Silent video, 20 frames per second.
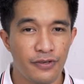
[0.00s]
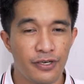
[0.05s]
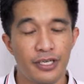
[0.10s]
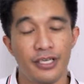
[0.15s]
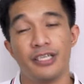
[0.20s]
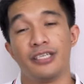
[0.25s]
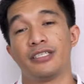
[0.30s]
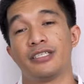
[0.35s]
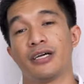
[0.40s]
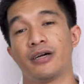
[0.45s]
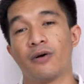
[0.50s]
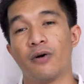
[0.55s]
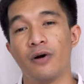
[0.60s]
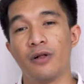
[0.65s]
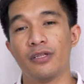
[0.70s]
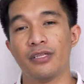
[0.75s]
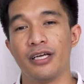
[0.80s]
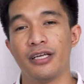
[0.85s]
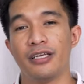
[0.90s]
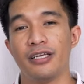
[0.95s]
It is a
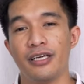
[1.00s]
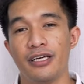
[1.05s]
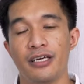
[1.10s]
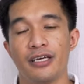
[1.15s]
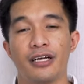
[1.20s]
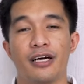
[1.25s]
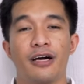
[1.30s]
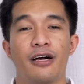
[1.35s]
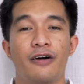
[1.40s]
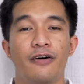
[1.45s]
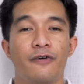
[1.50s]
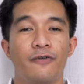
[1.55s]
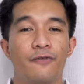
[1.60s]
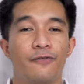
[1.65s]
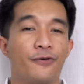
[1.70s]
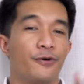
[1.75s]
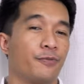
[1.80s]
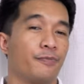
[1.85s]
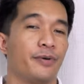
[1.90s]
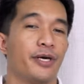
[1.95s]
golden era
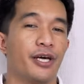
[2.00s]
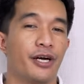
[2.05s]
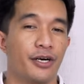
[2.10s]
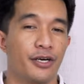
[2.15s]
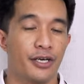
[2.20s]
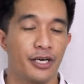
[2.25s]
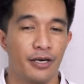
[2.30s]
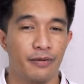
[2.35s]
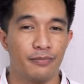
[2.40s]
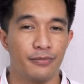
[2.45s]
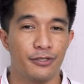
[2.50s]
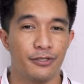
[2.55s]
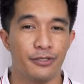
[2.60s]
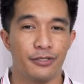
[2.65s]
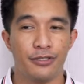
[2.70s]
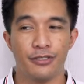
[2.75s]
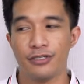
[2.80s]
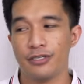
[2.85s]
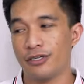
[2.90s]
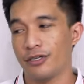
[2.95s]
for VR
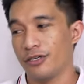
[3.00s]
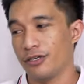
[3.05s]
games.